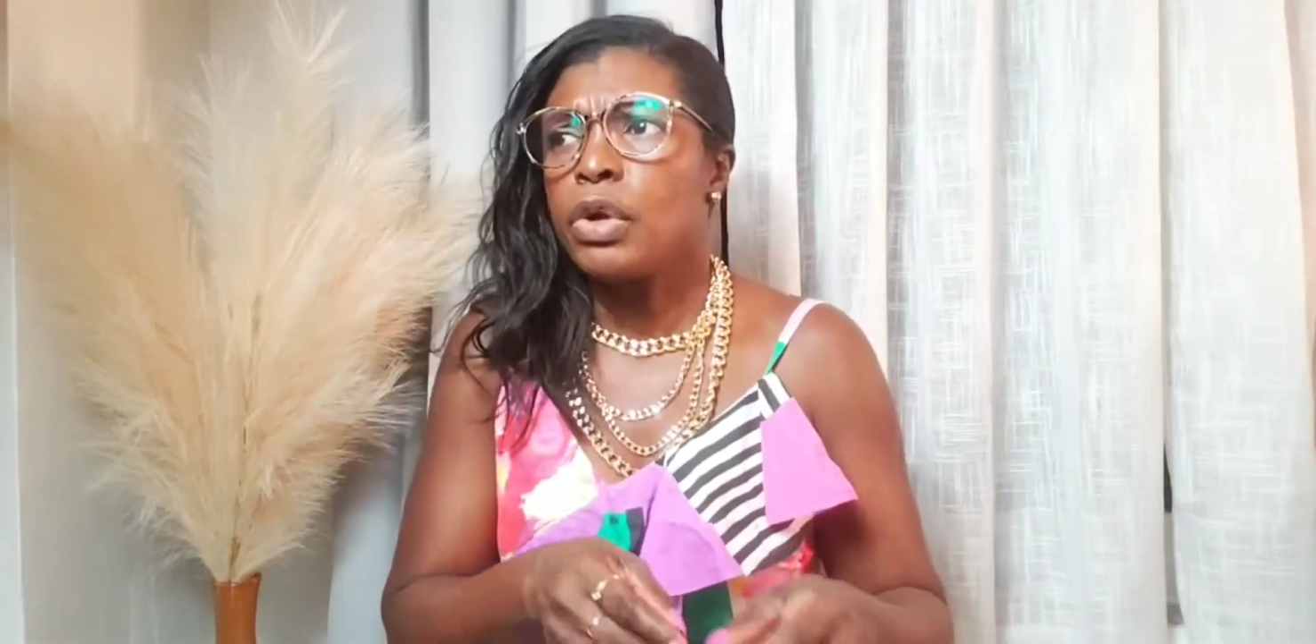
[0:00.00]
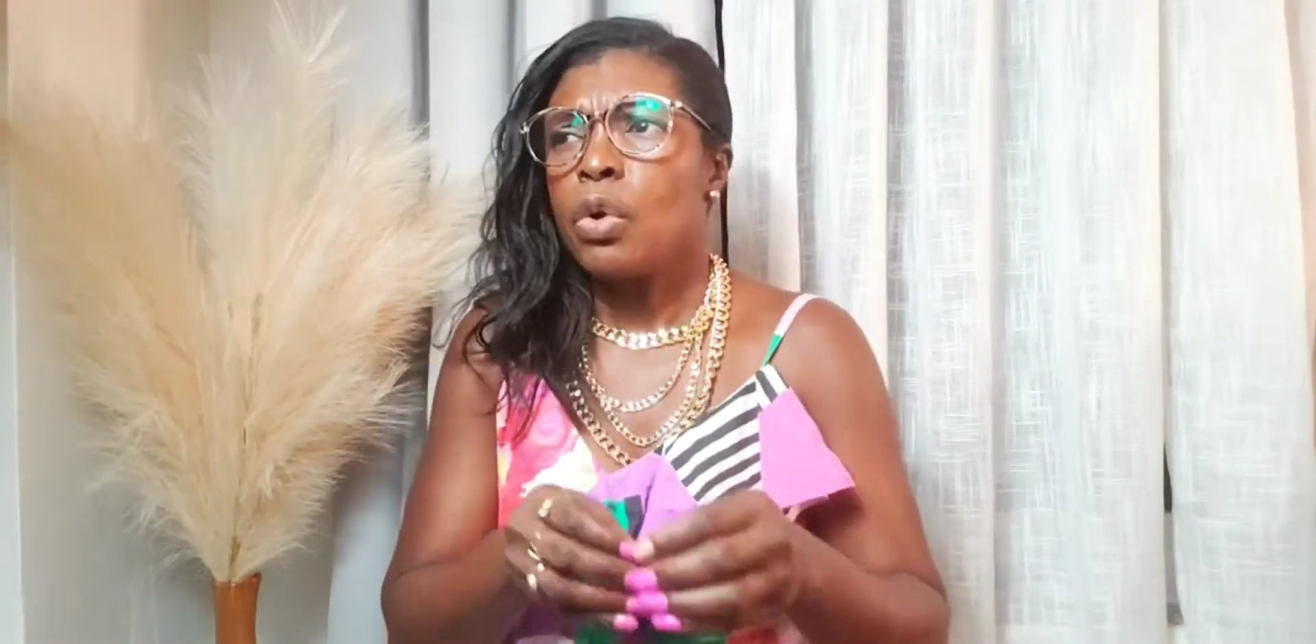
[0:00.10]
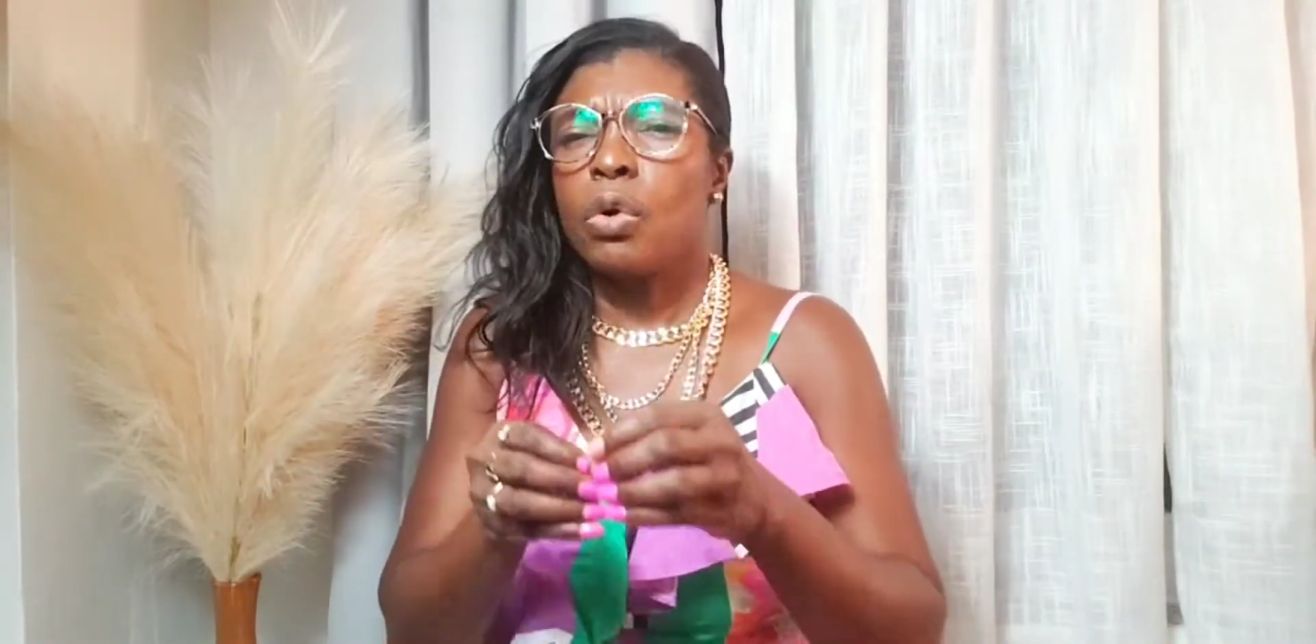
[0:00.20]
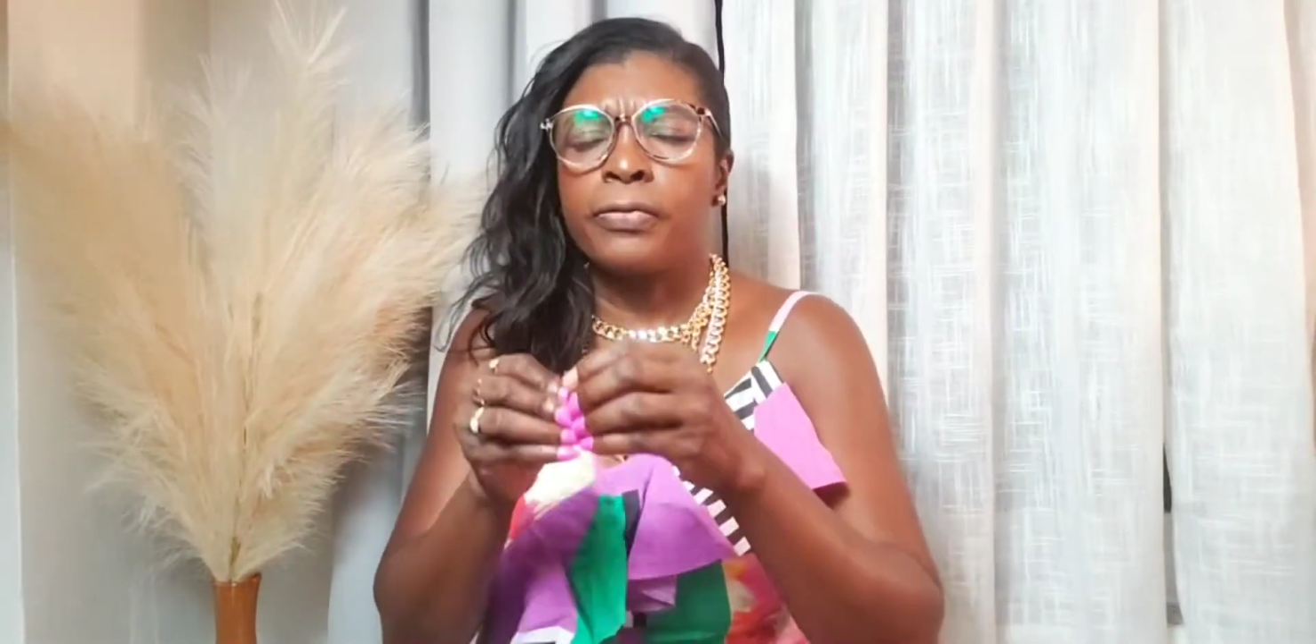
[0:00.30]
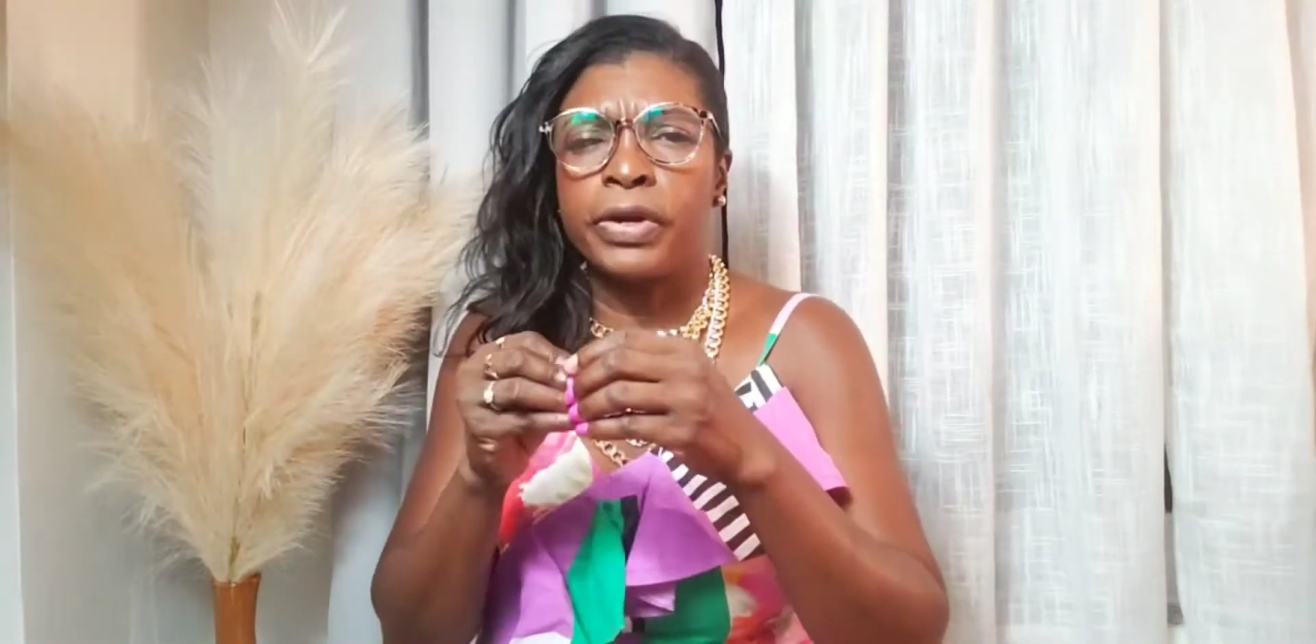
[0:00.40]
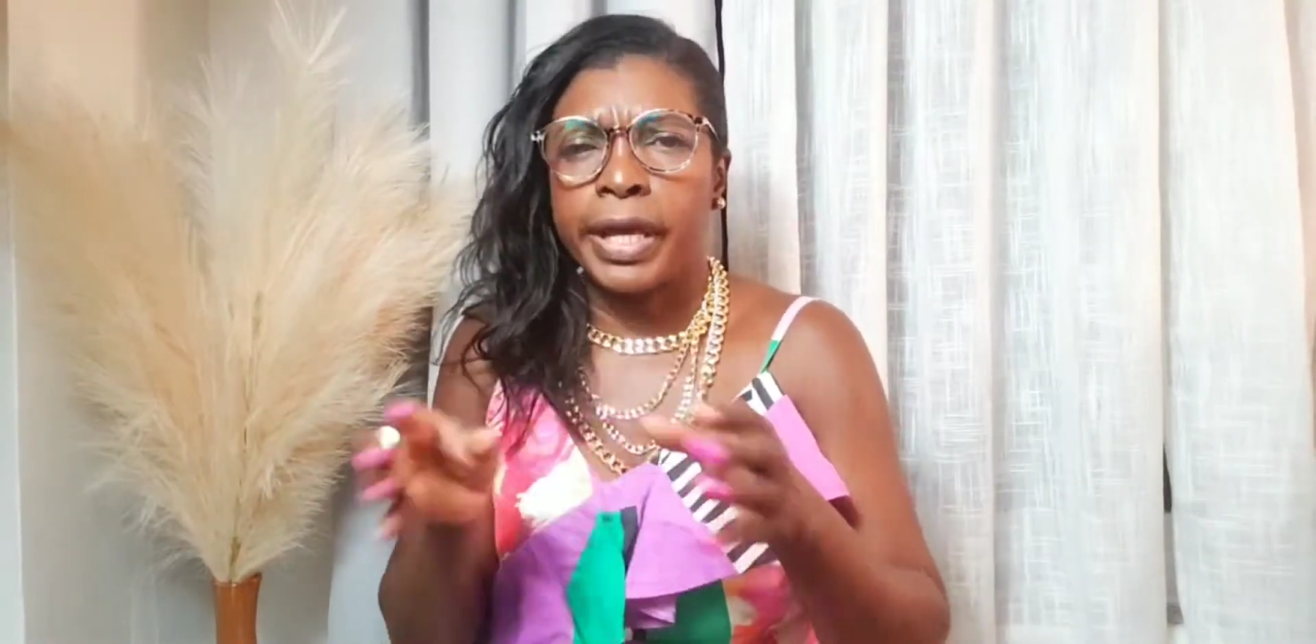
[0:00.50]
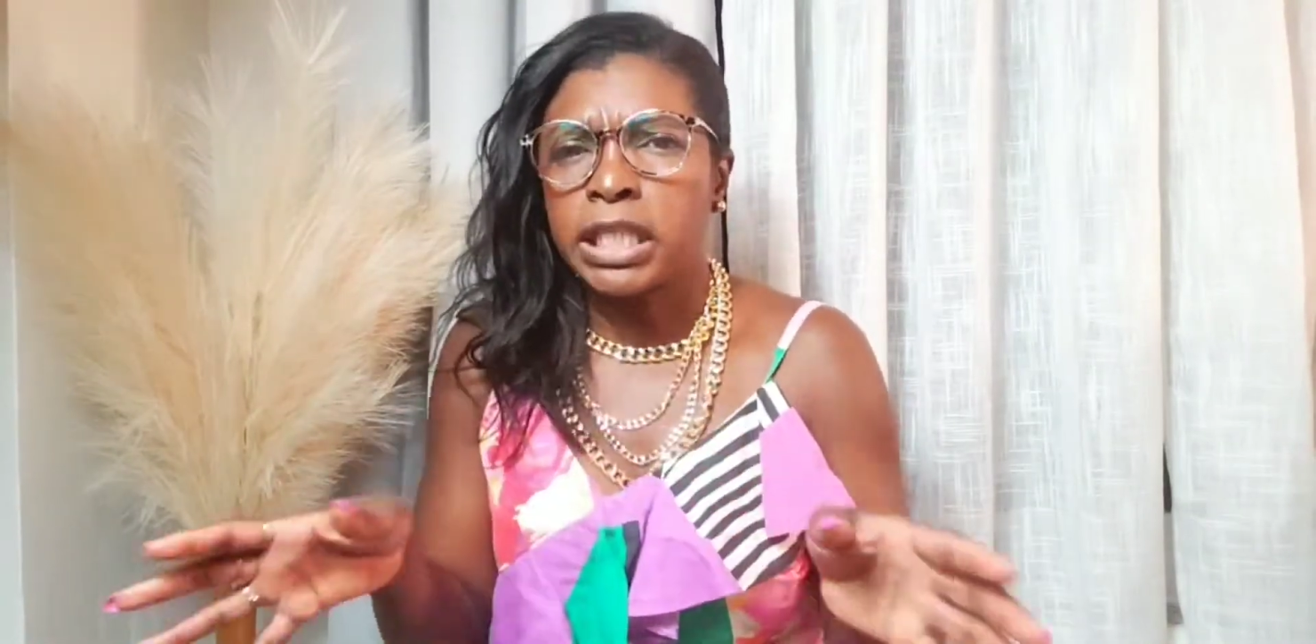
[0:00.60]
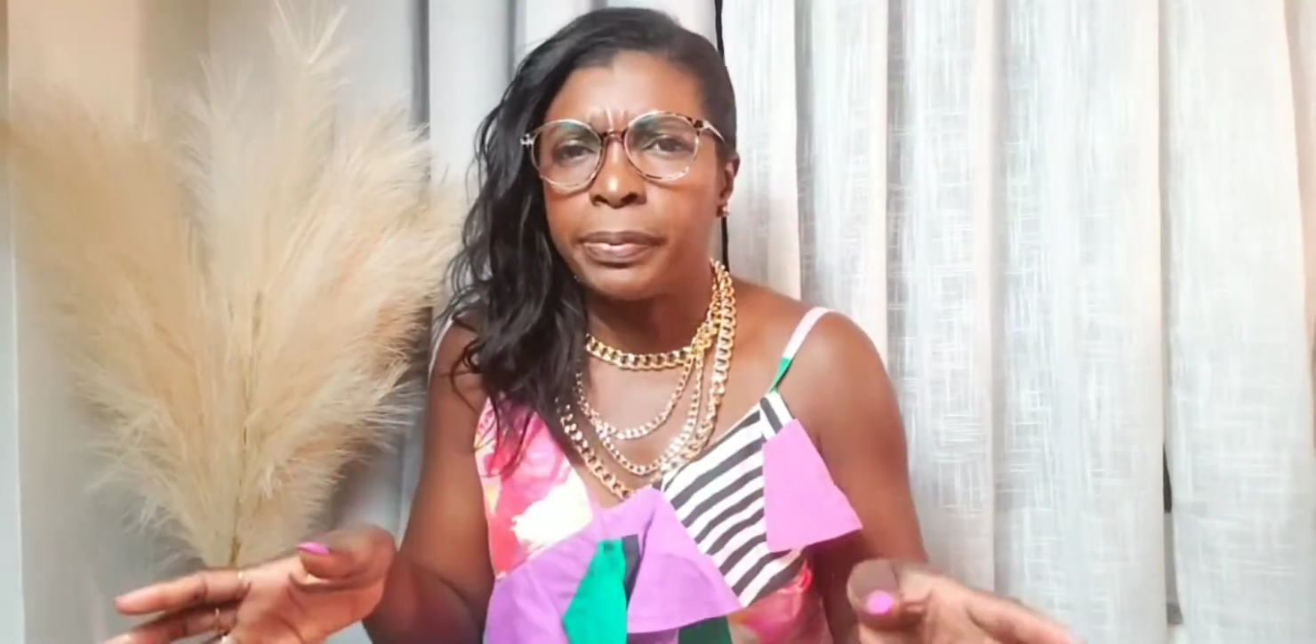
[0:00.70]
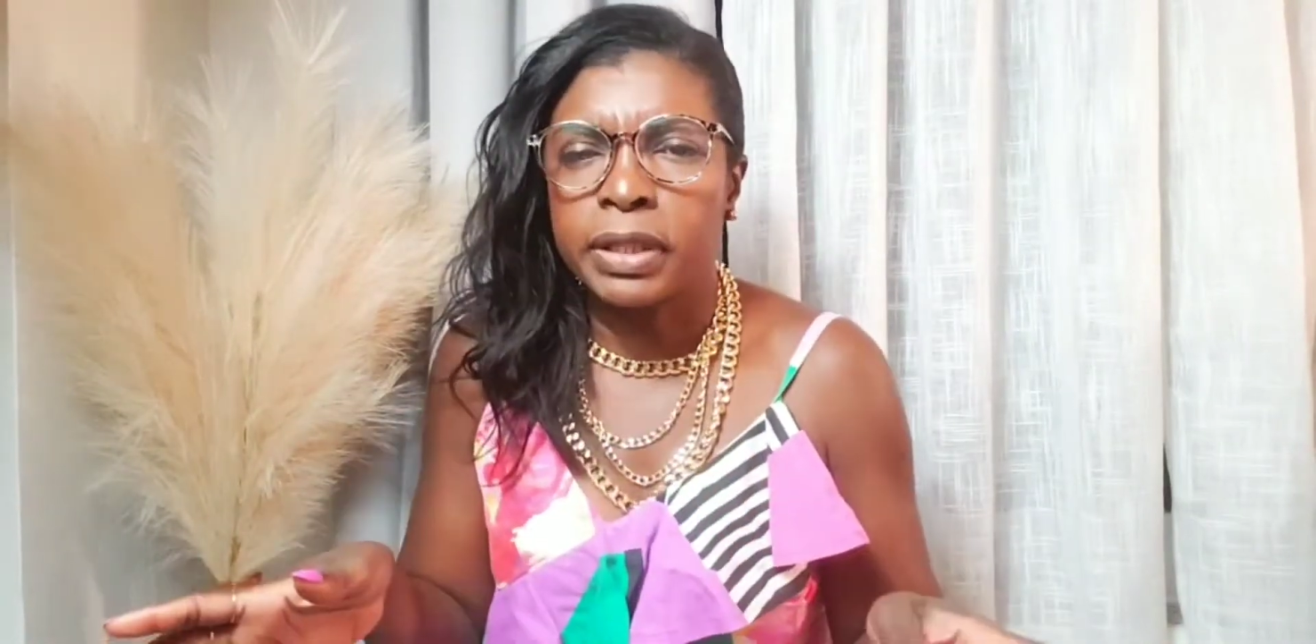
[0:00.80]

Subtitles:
or forget to put